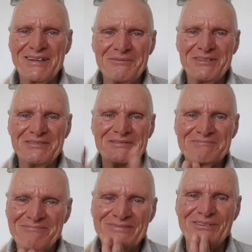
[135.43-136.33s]
went,
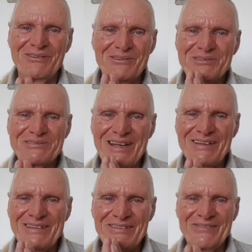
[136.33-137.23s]
no,
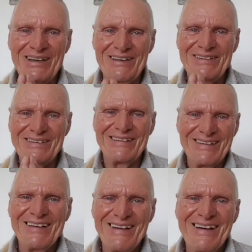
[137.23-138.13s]
Danny Avad.
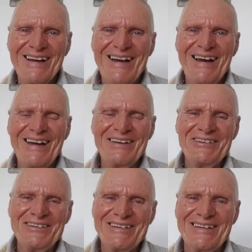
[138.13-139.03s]

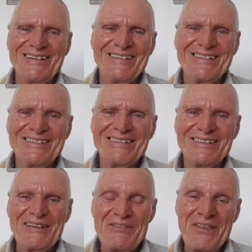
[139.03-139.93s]
And
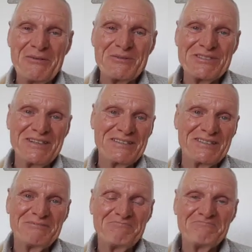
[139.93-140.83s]
that was
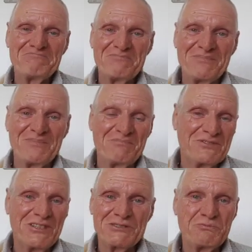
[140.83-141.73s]
it.
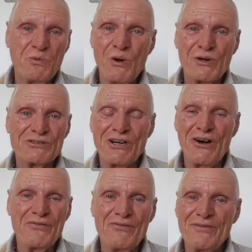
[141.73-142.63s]
Just walked
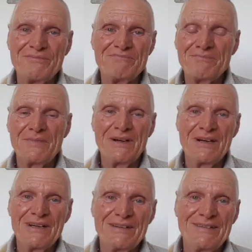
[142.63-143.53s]
off
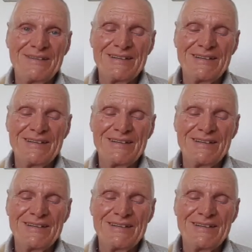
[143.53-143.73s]
and